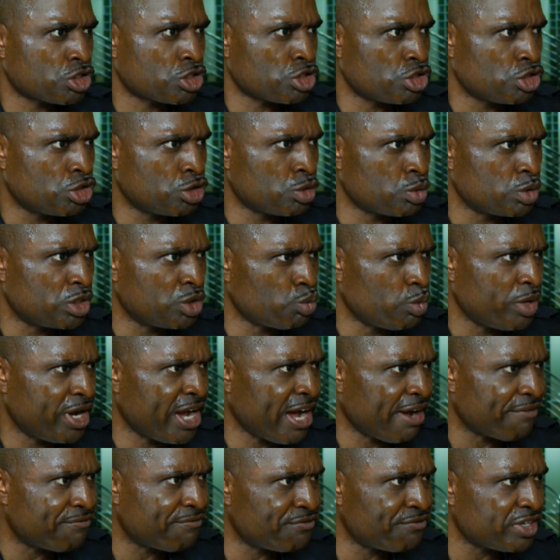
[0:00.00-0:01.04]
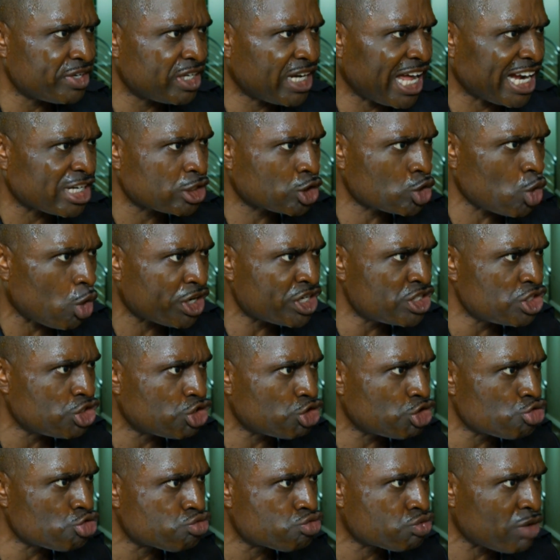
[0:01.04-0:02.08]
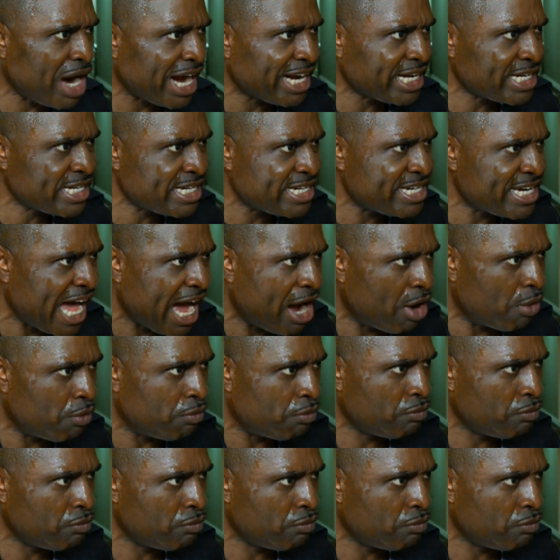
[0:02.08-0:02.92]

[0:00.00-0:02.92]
to you the way I feel like talking to you right now,